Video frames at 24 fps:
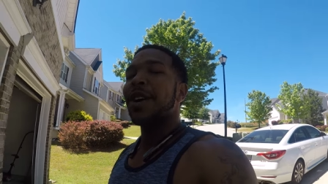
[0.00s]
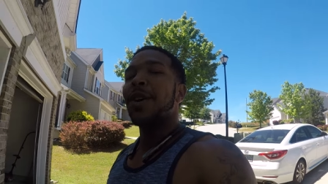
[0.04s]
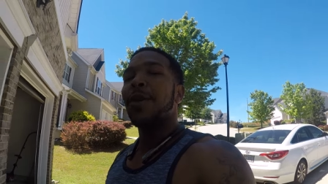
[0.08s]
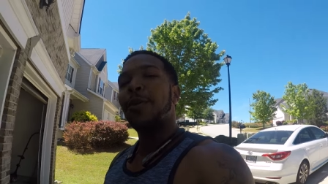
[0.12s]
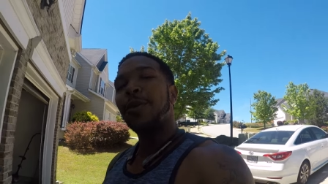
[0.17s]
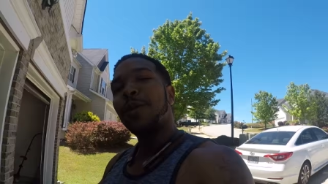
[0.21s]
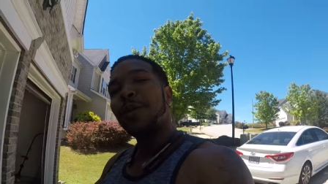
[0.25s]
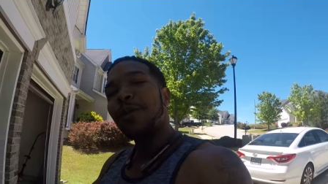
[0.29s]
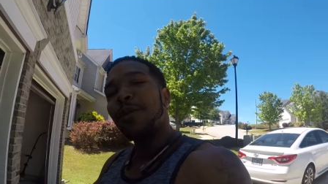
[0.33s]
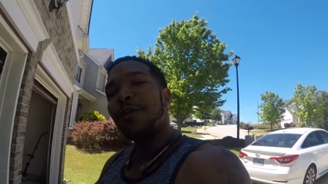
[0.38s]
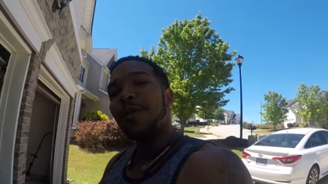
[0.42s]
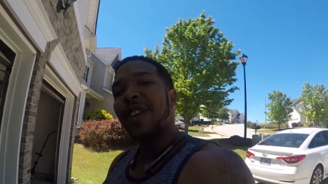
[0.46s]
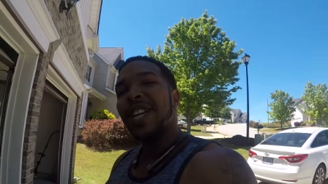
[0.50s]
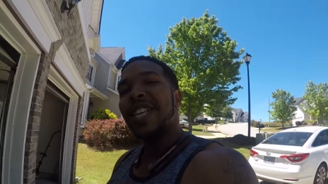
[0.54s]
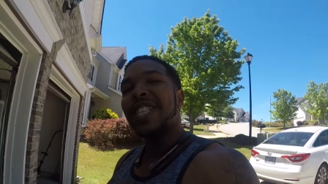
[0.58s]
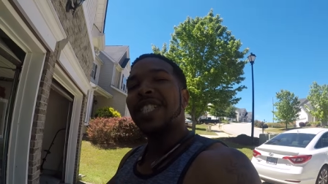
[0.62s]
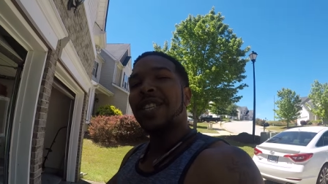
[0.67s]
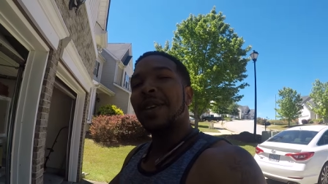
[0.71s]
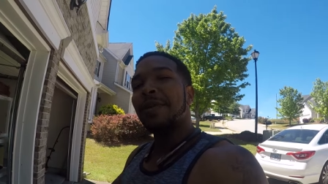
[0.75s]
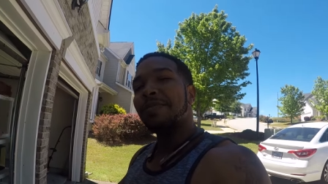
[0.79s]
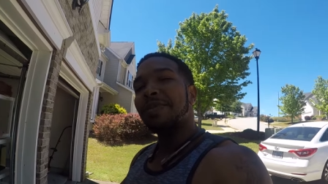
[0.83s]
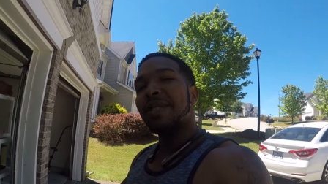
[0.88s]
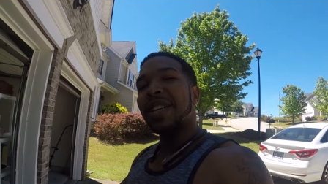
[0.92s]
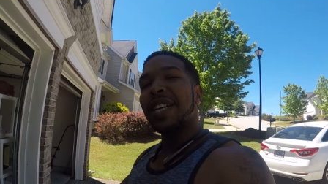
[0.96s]
We're gonna phase
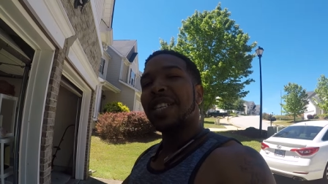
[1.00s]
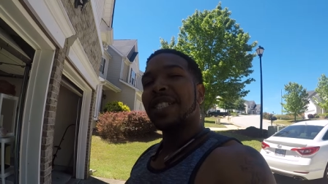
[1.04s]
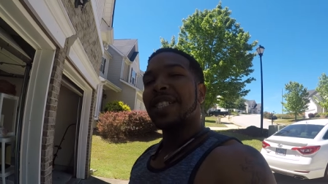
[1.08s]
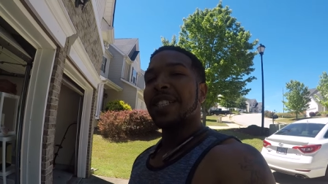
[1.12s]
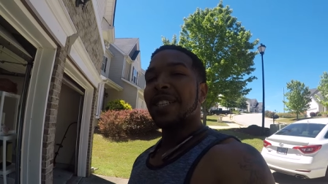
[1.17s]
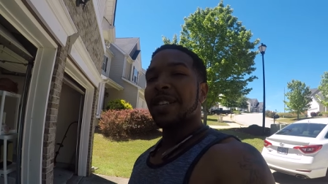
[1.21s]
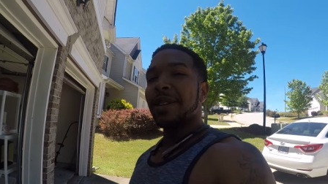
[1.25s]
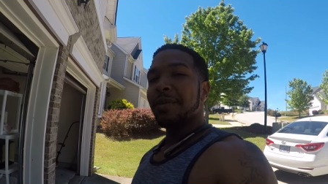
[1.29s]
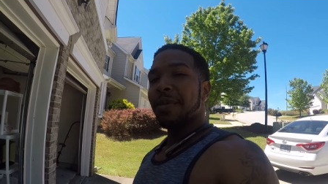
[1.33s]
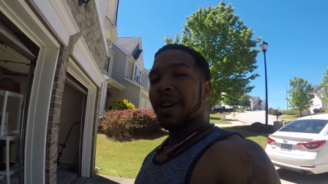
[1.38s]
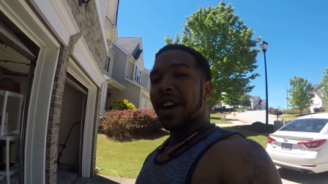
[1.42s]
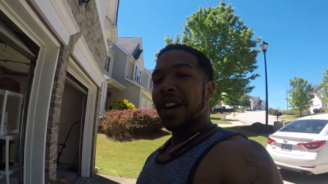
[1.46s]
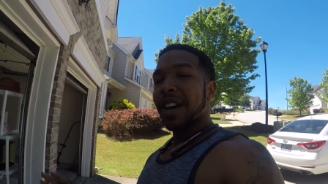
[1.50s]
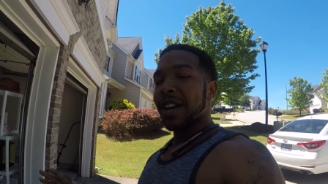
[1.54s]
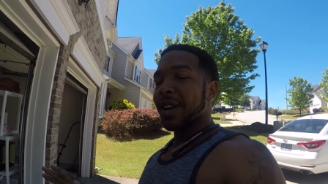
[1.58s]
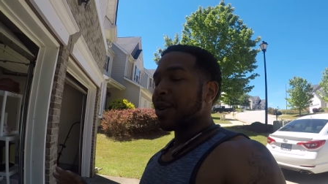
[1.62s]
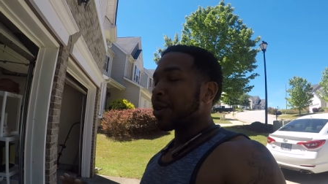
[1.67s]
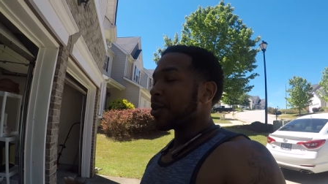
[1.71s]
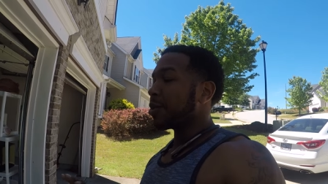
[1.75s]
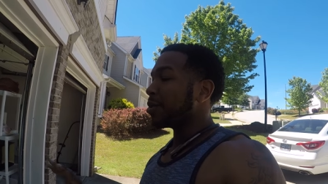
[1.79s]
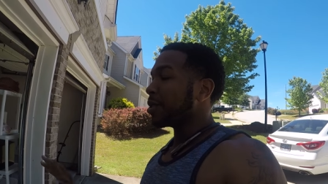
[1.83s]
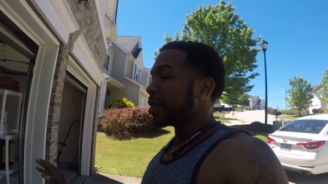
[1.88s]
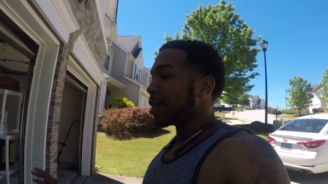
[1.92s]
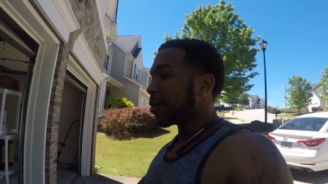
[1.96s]
that plastic dip out of the
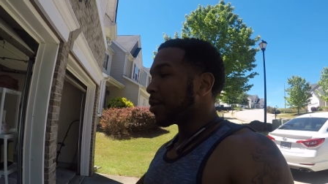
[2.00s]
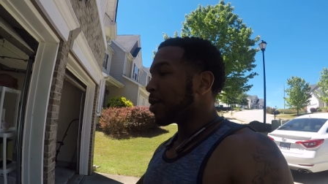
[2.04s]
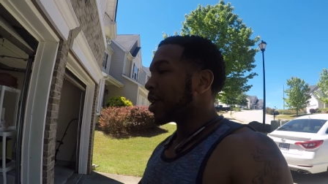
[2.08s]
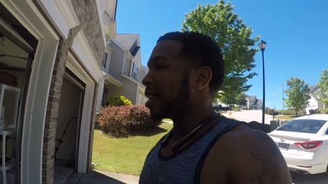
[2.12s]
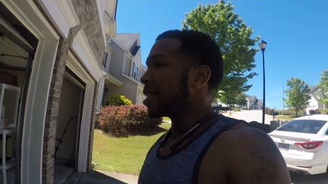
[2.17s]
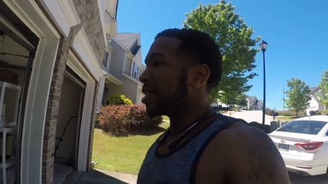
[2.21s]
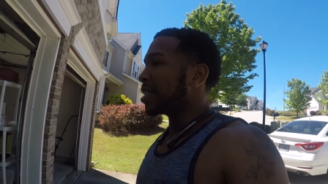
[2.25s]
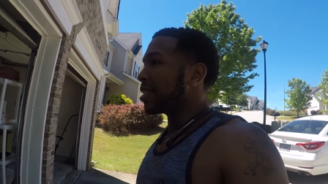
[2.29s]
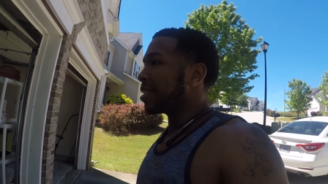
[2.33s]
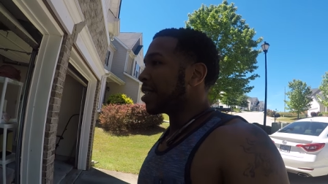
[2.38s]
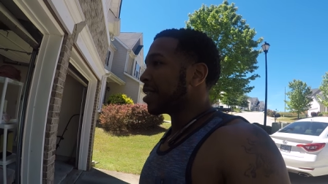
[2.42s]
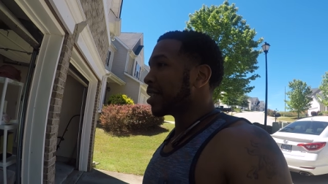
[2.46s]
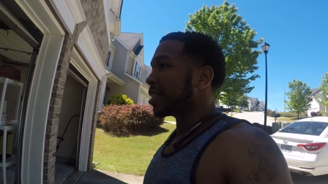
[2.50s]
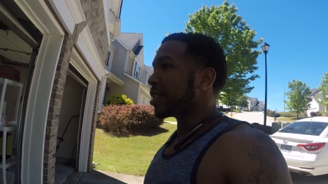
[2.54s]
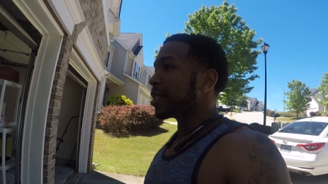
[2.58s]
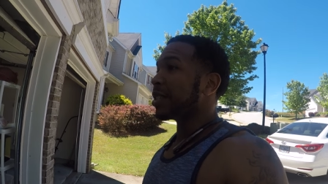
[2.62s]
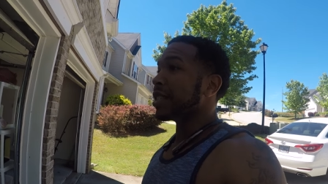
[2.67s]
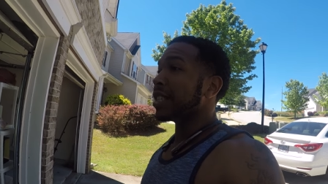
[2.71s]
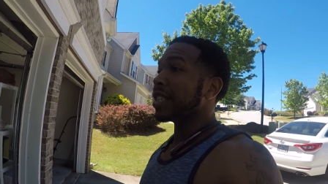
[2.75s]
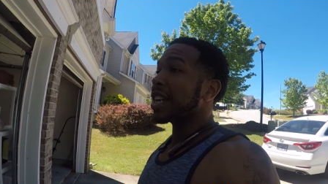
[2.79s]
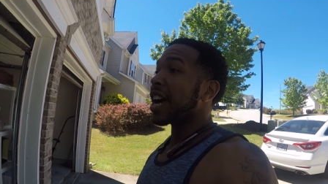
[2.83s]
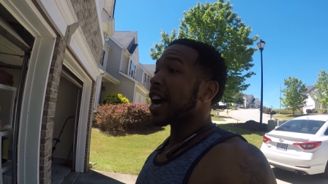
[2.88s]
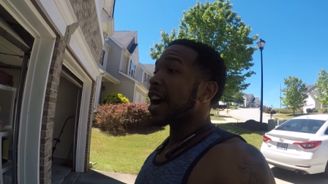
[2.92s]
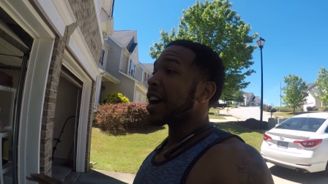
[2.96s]
whole equation of this
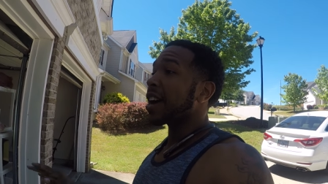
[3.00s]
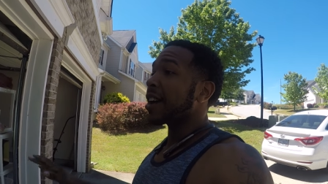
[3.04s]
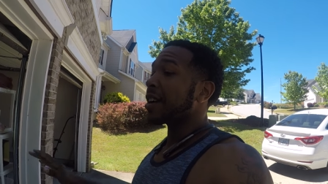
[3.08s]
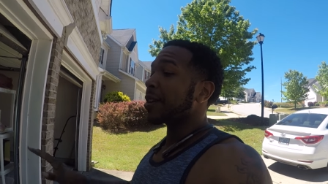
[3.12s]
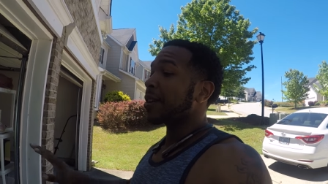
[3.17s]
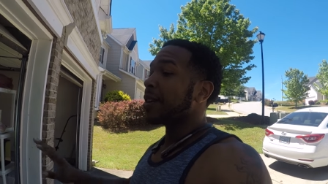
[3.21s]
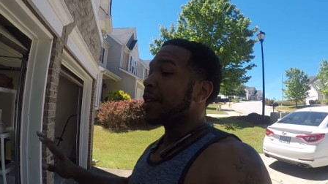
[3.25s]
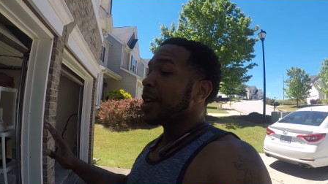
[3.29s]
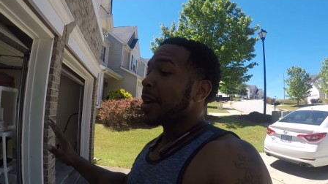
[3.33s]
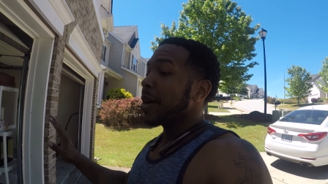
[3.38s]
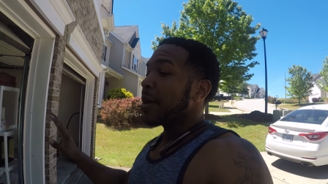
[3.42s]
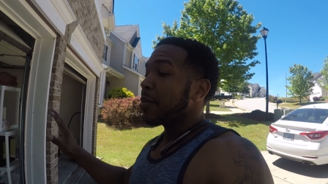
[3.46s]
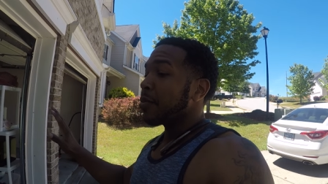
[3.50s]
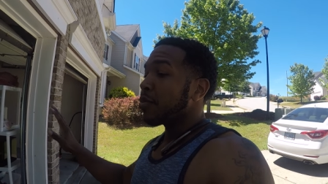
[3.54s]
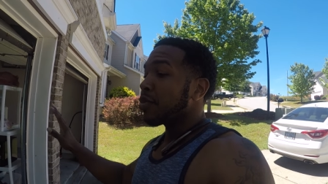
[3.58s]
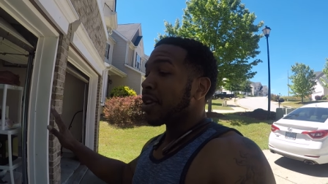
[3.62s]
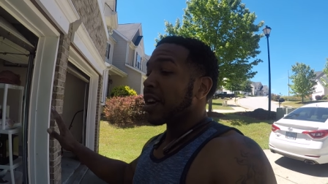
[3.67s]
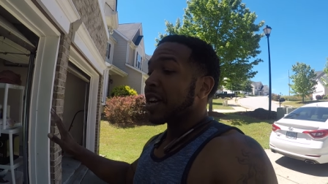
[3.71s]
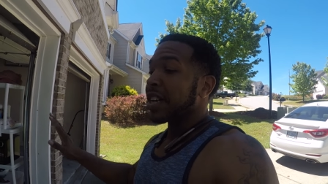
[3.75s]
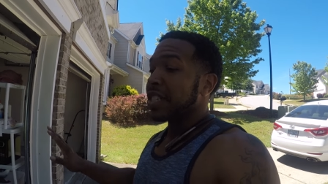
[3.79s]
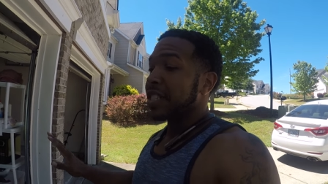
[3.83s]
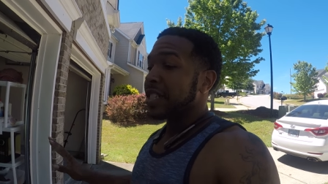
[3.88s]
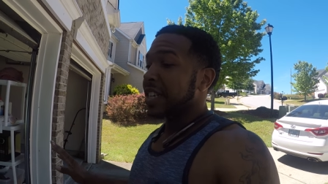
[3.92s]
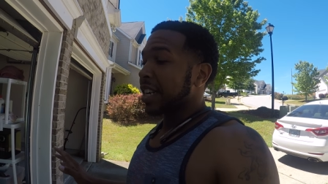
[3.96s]
entire
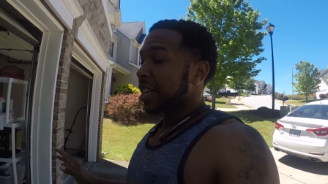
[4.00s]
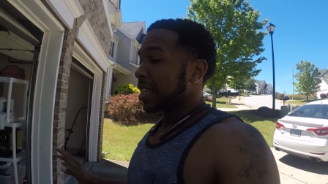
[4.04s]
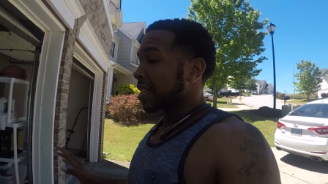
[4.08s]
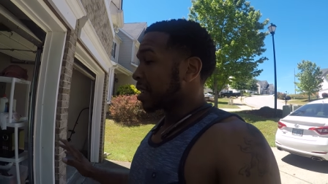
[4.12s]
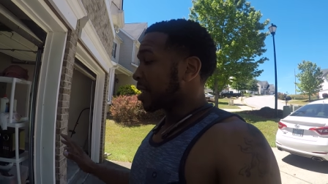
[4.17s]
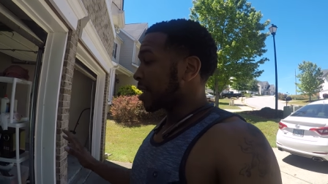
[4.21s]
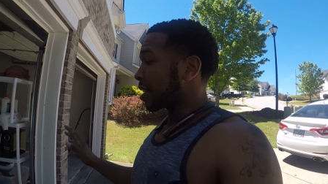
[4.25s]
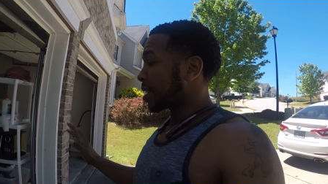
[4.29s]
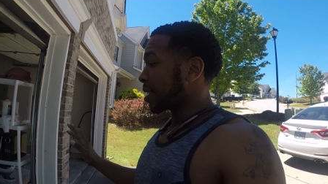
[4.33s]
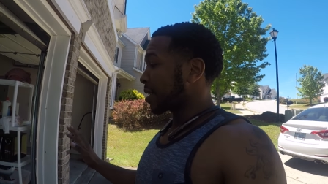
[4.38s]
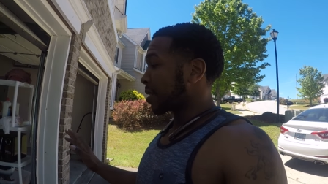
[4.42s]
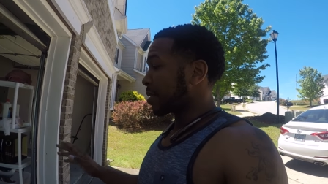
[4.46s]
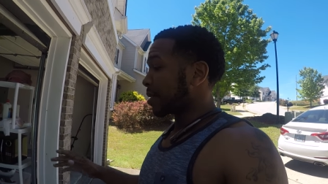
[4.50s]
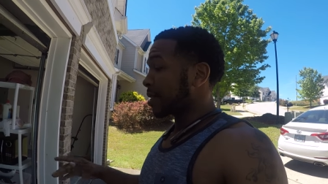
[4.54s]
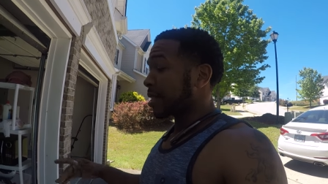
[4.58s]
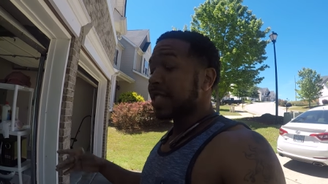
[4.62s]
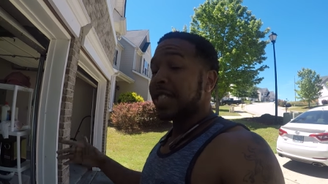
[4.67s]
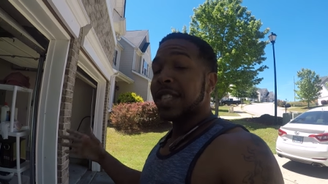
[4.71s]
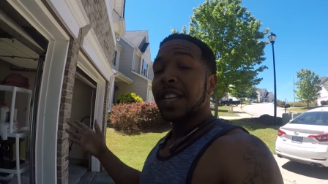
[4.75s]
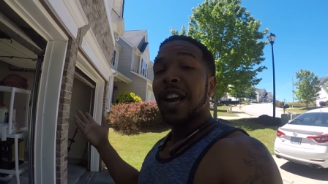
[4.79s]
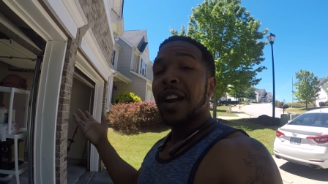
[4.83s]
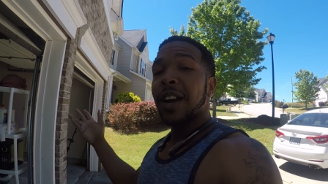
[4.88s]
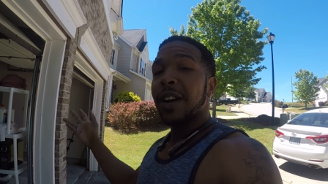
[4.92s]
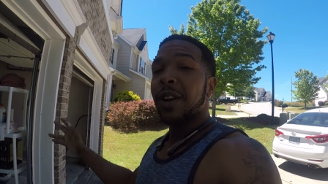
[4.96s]
project, uh, this
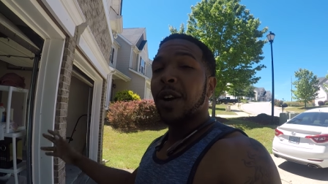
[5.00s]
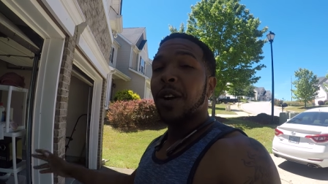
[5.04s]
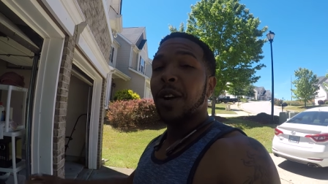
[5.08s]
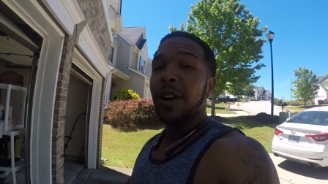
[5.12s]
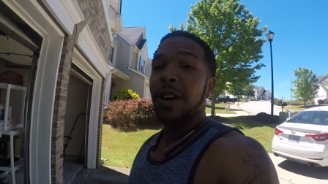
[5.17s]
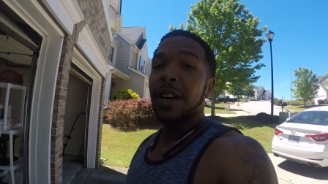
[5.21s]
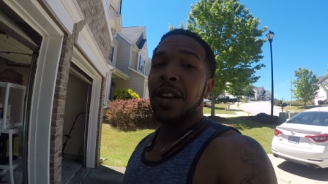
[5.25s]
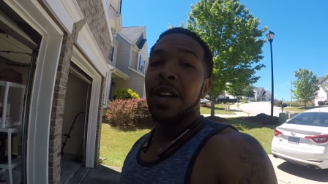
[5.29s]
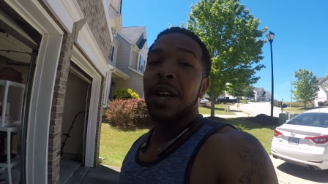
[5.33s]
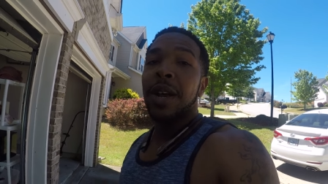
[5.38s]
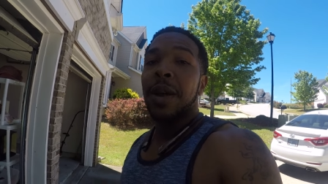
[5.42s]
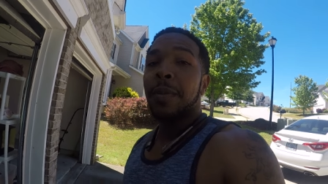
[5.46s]
entire car.